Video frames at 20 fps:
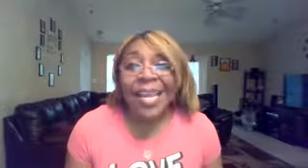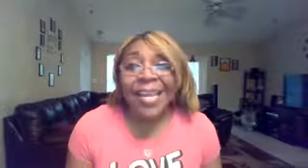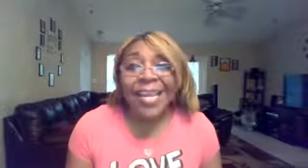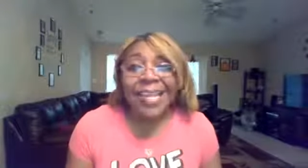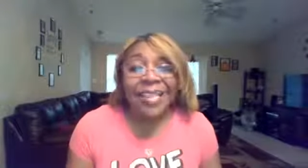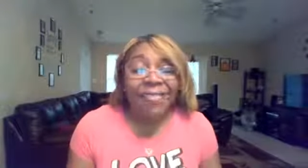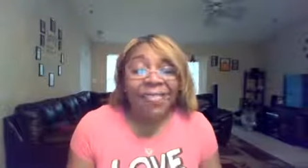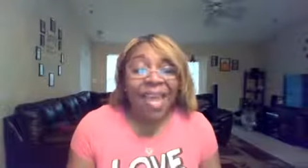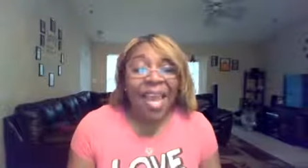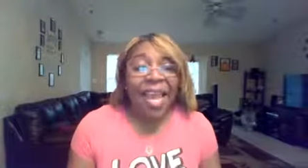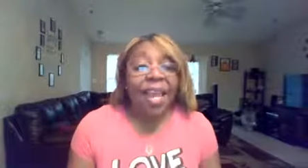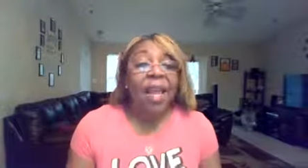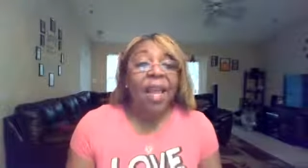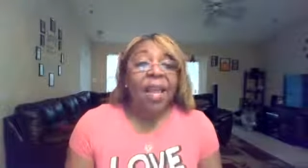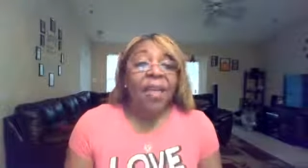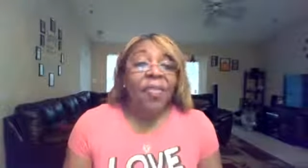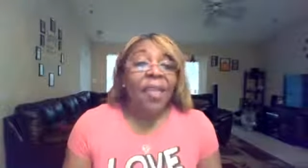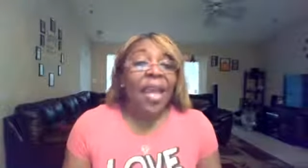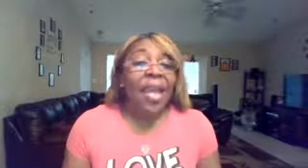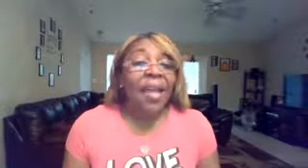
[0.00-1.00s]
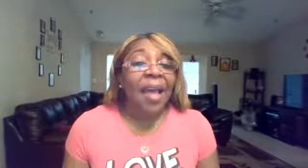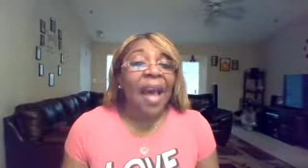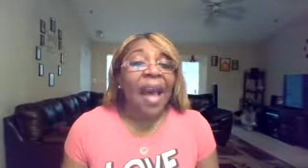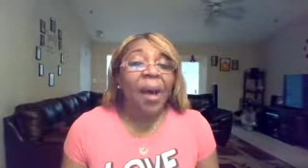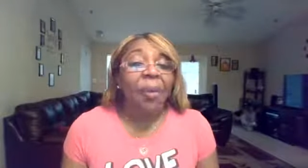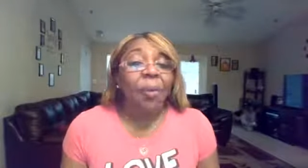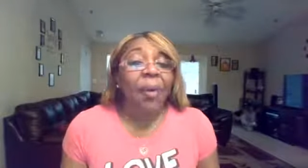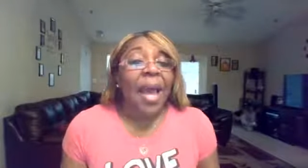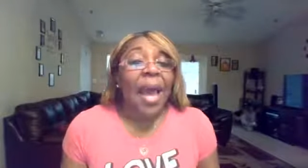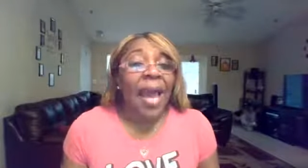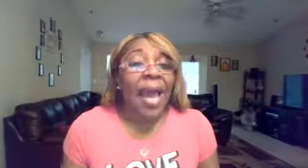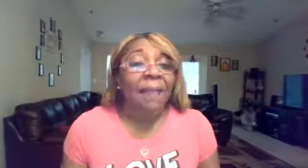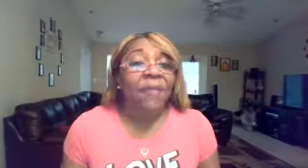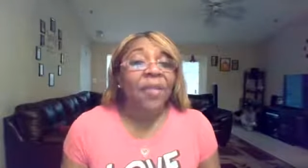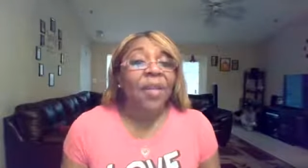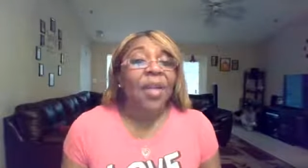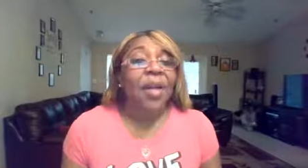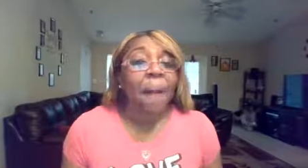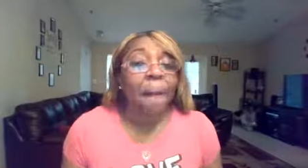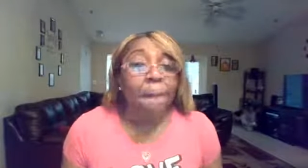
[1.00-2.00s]
anything that God will
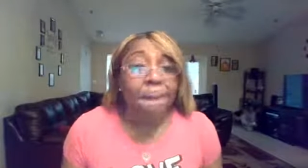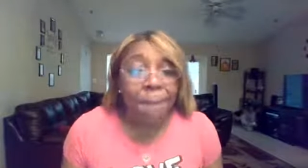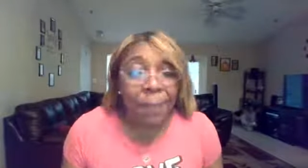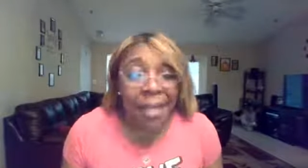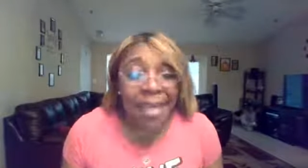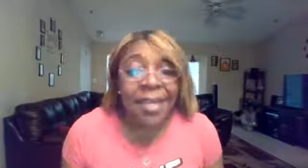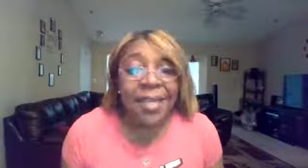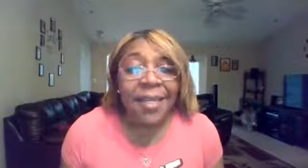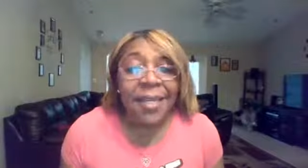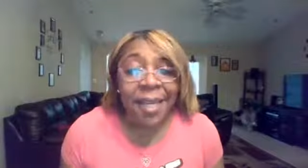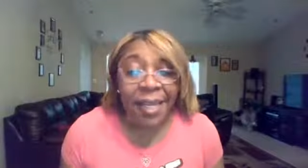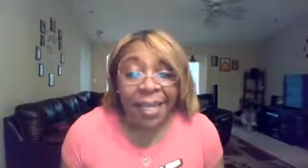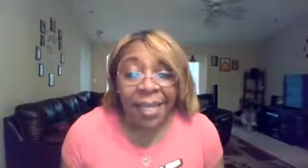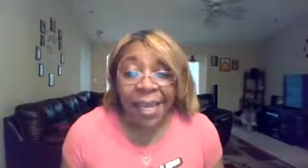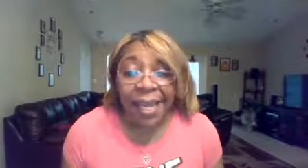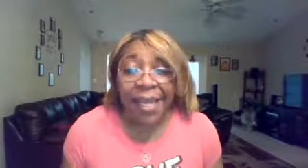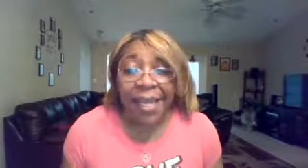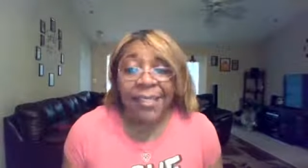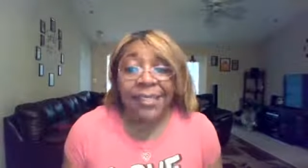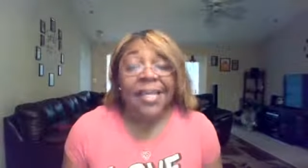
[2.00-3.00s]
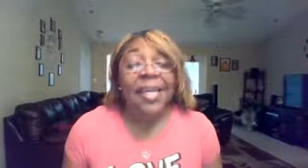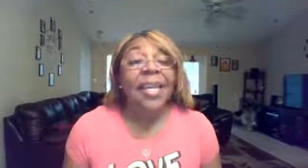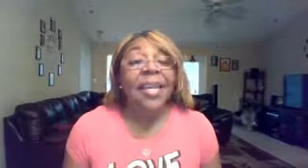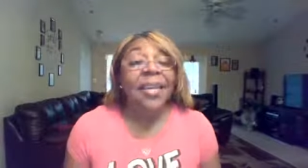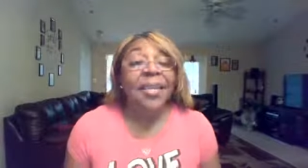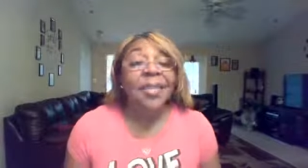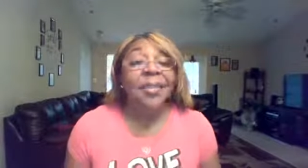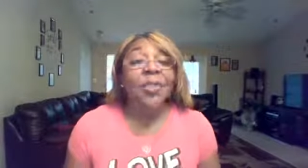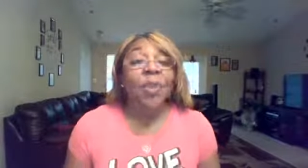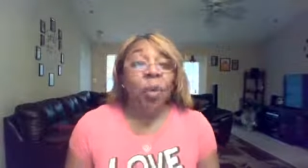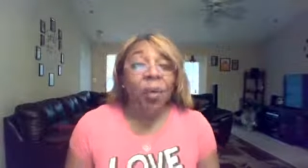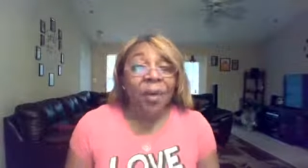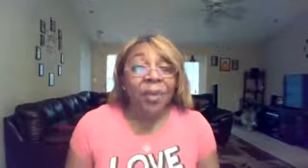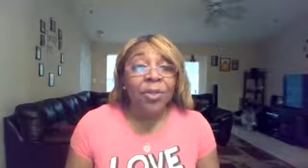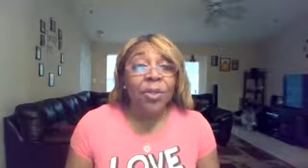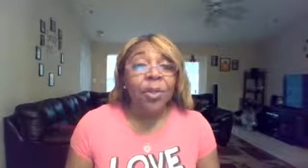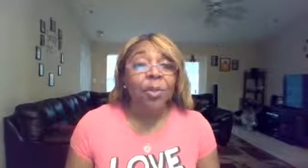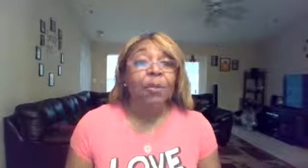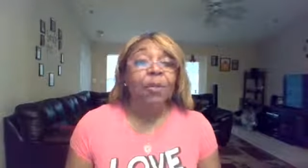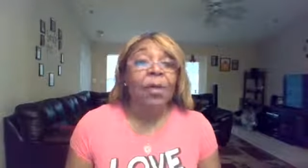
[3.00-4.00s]
have to compete against, he is
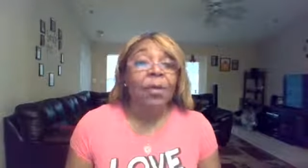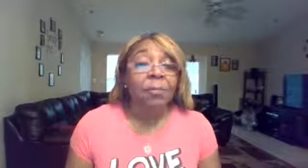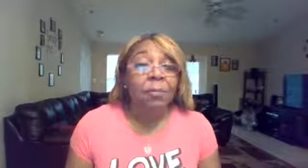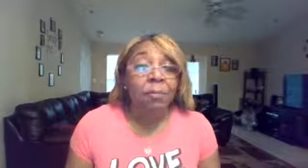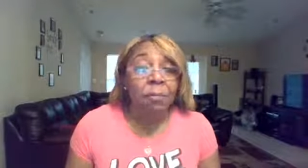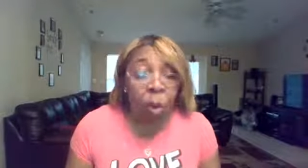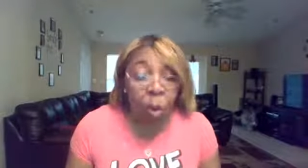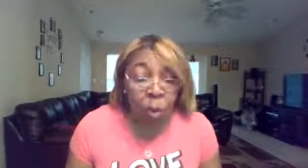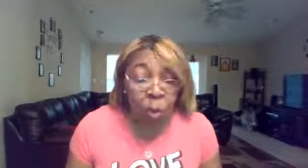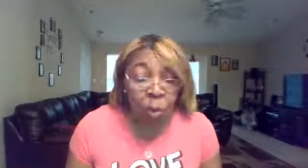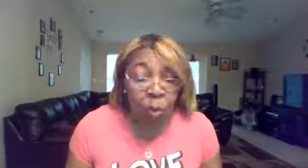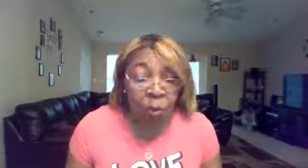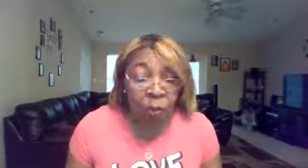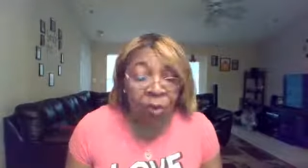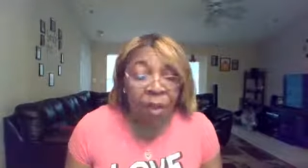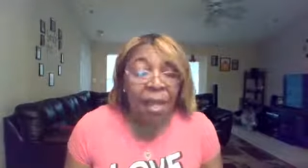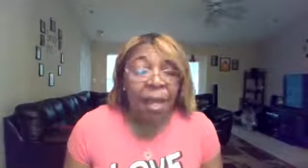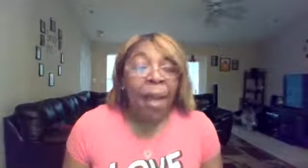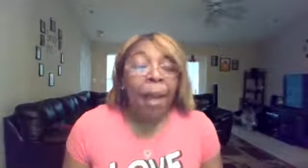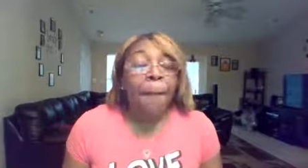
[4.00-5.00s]
going to remove.